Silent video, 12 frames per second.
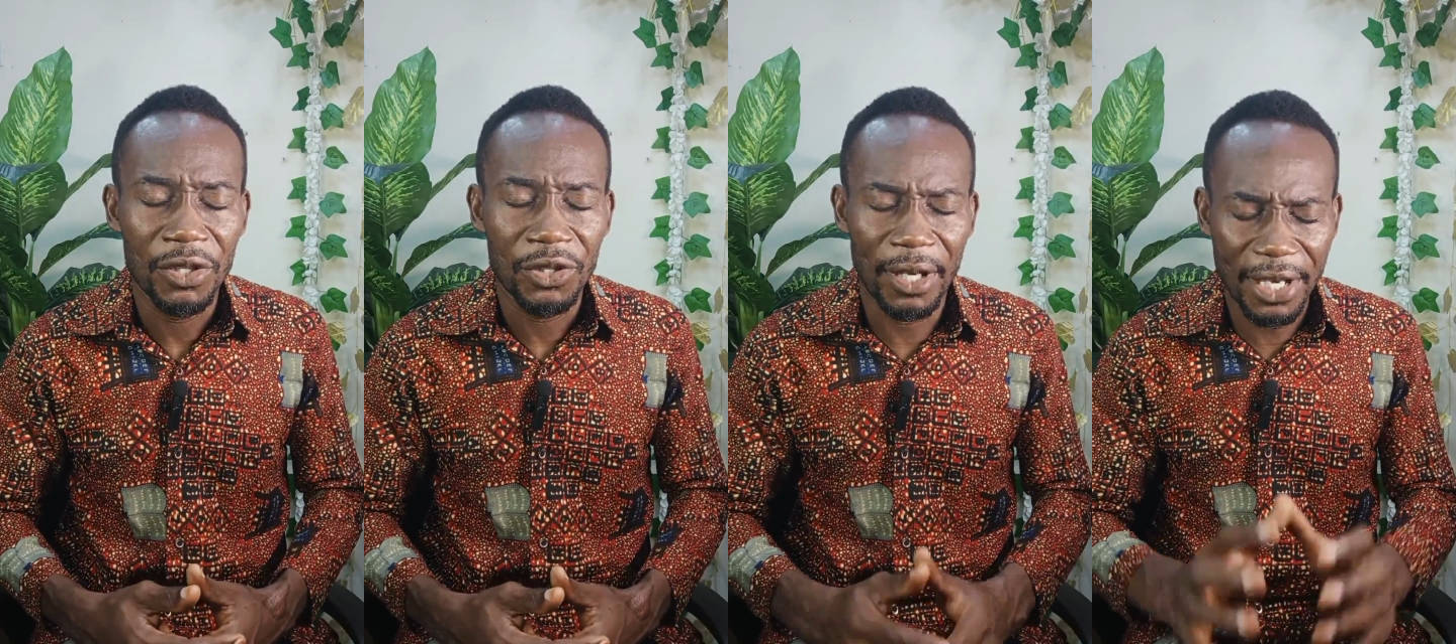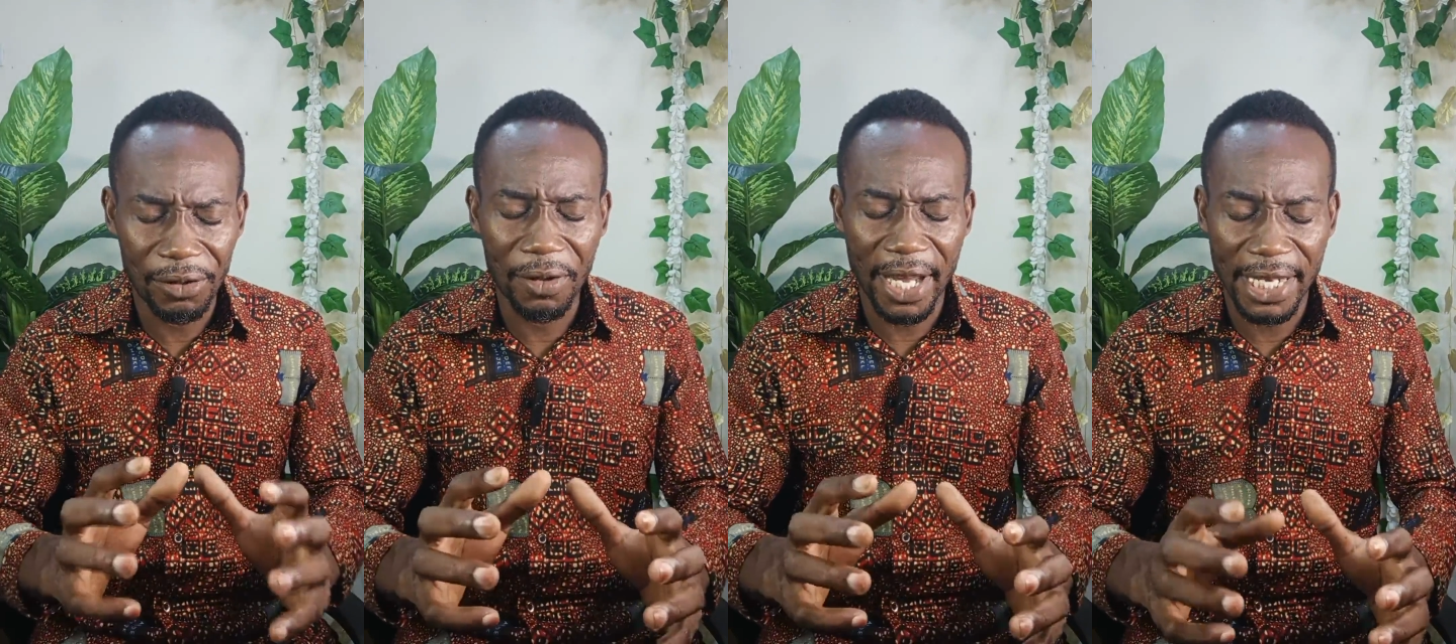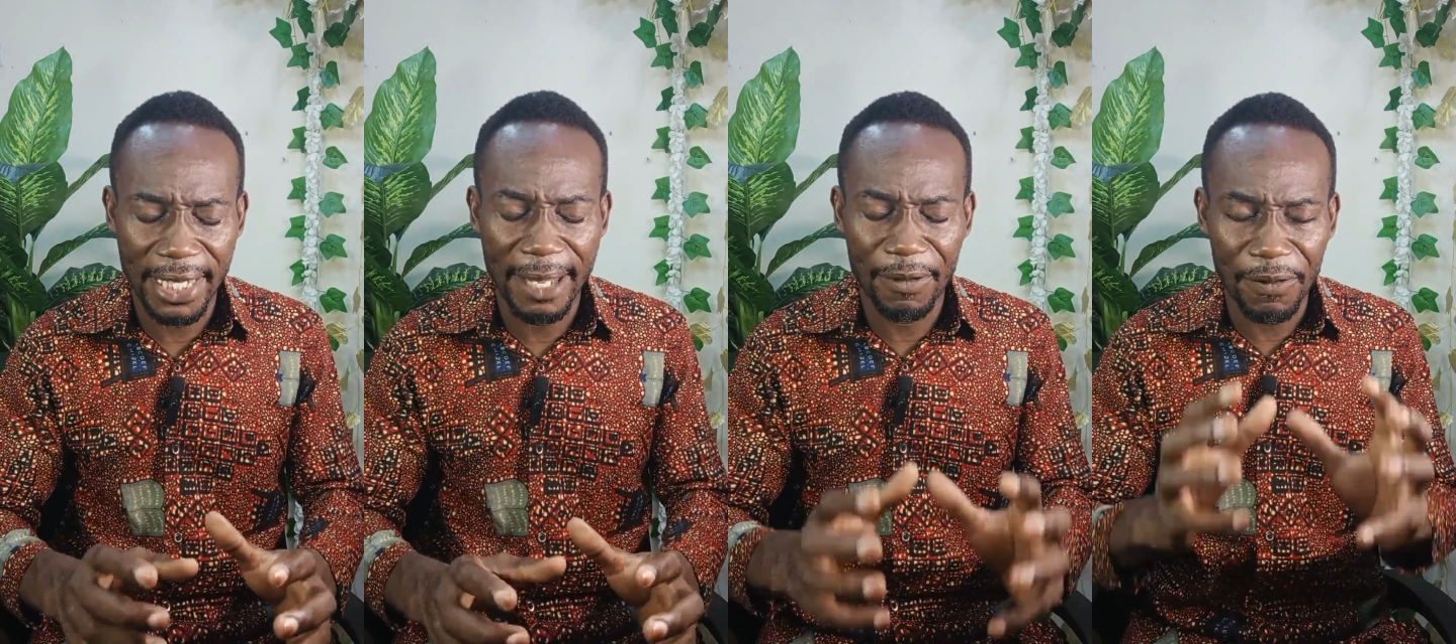So let's look
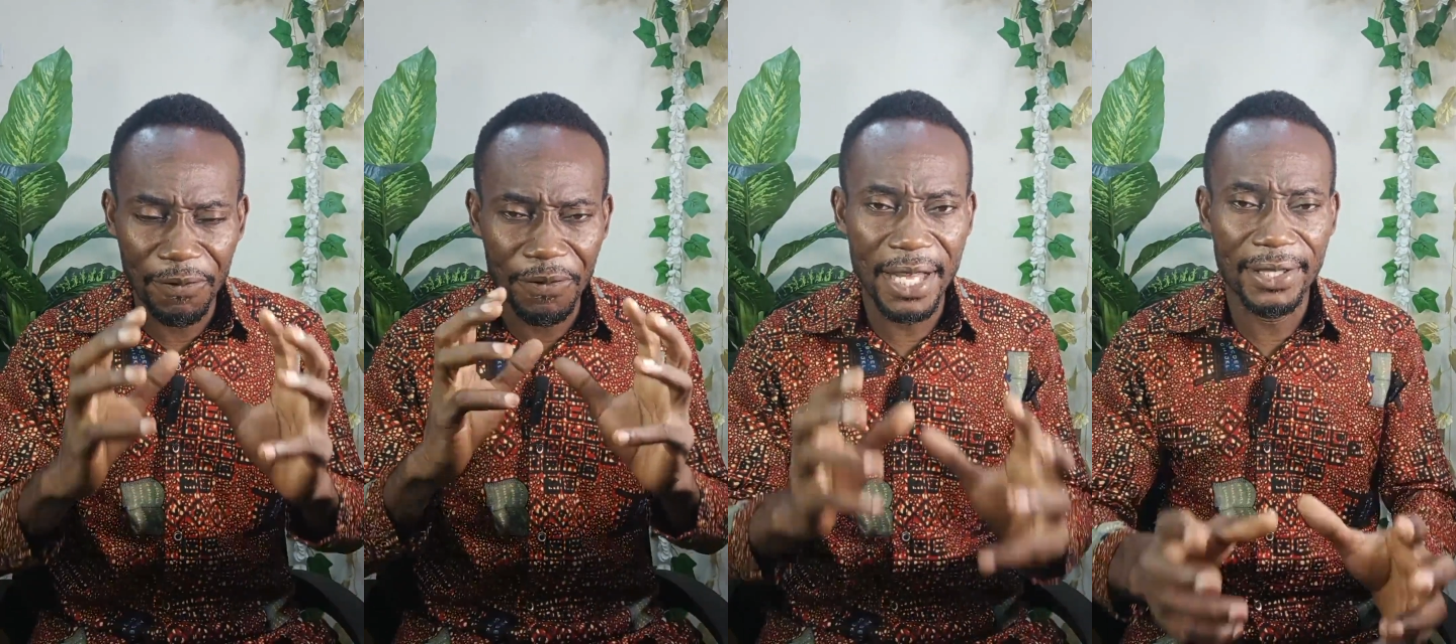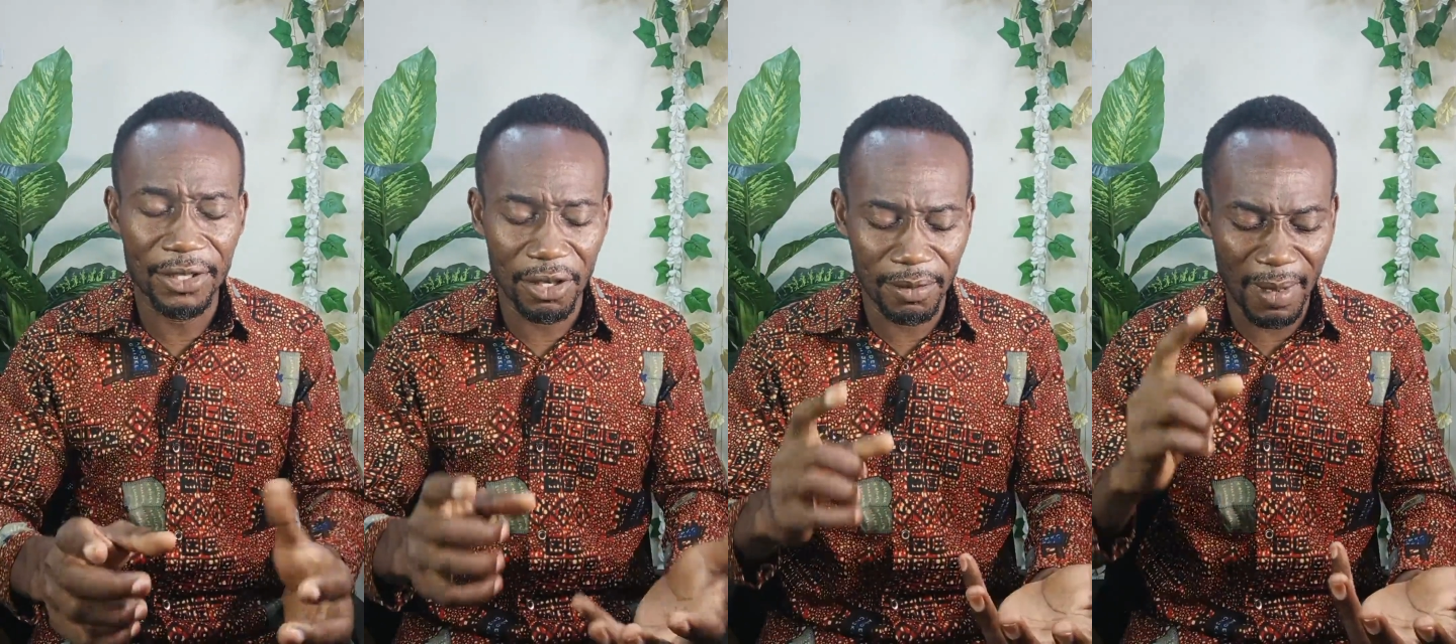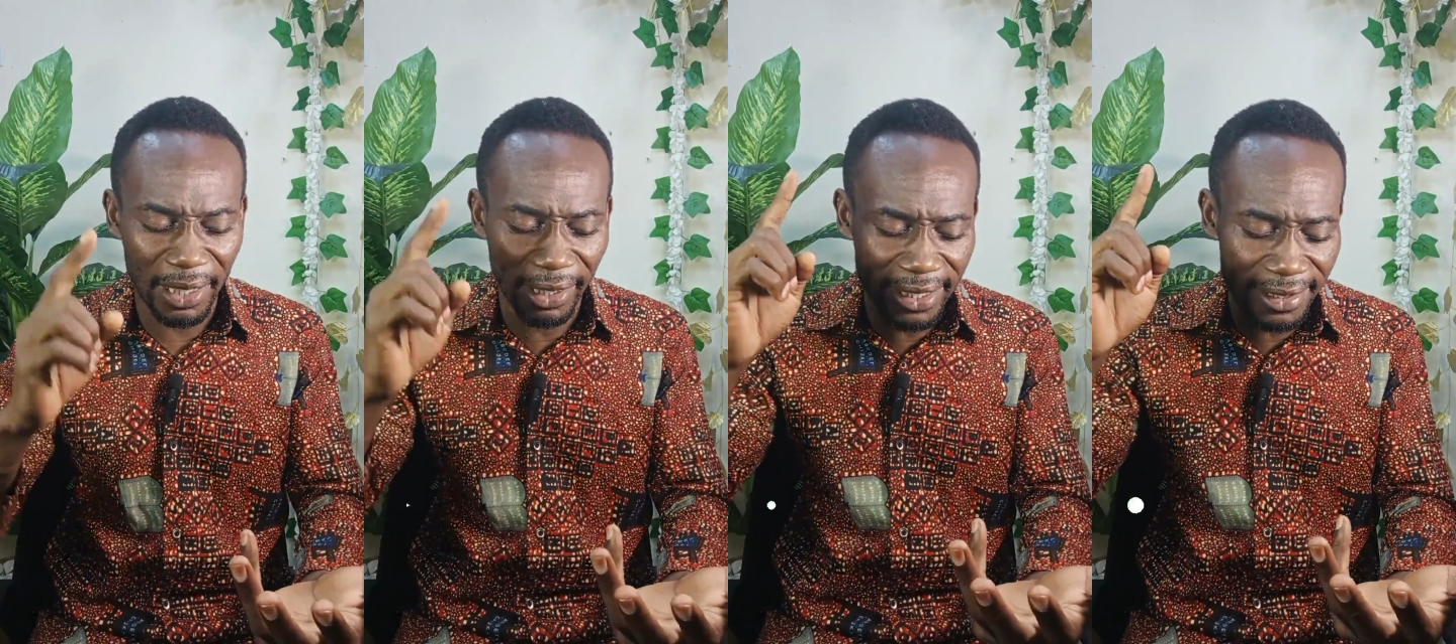at them. The first on
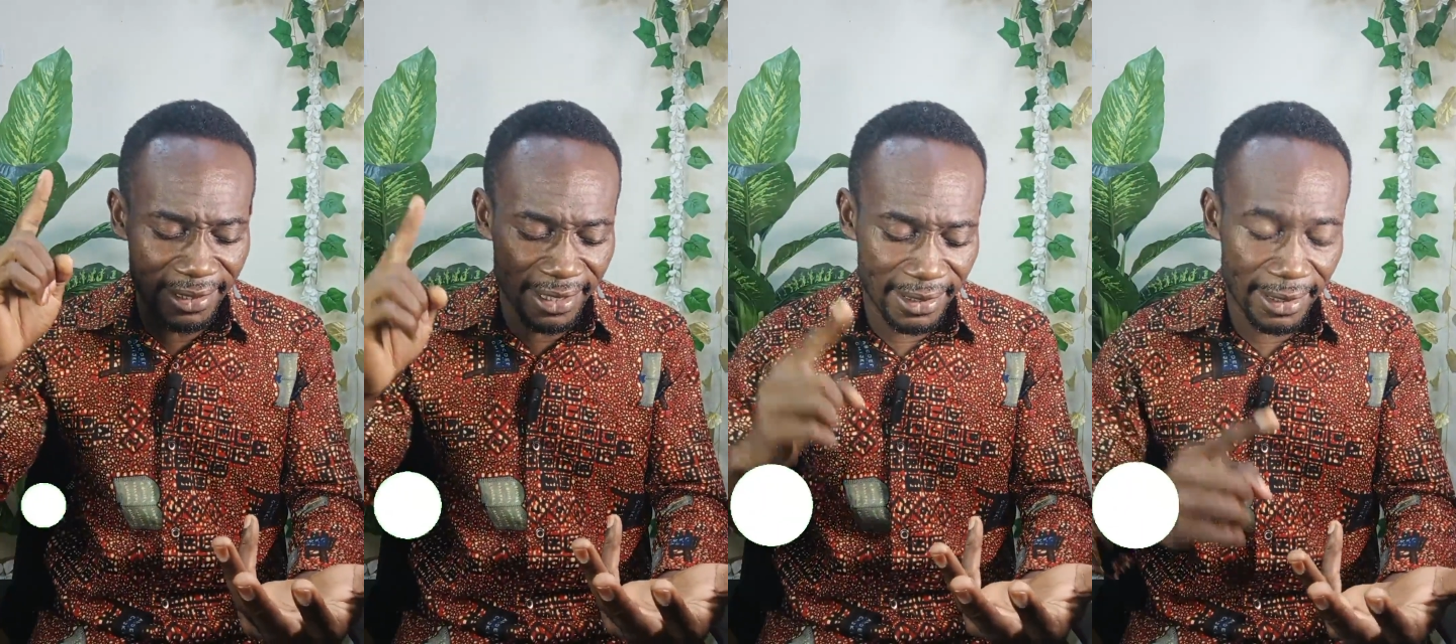my list